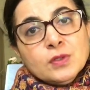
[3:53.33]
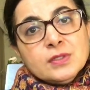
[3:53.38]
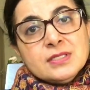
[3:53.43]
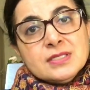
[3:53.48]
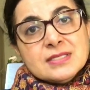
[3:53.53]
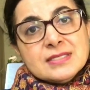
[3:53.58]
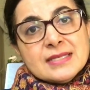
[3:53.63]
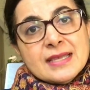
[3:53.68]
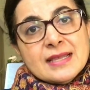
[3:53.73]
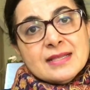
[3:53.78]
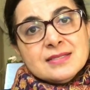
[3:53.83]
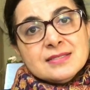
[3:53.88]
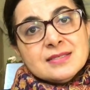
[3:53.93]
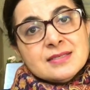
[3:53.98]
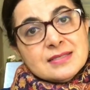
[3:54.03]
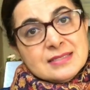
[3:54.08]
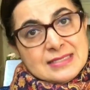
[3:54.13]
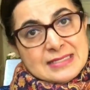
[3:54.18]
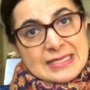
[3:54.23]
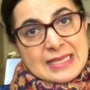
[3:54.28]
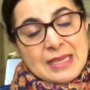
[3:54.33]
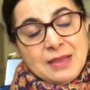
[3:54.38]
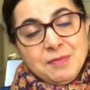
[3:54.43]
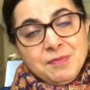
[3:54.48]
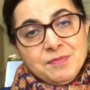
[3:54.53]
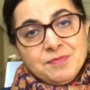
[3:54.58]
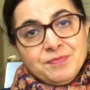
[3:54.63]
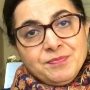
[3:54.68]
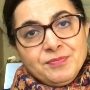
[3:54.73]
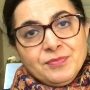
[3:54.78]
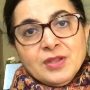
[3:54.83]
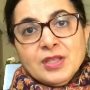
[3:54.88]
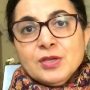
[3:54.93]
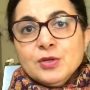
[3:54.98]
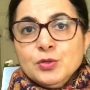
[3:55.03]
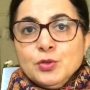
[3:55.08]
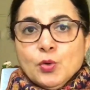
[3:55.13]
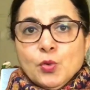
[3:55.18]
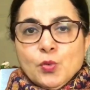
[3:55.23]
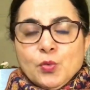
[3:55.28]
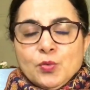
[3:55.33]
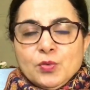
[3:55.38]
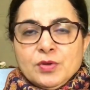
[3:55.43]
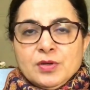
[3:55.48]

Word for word: the cells same? No.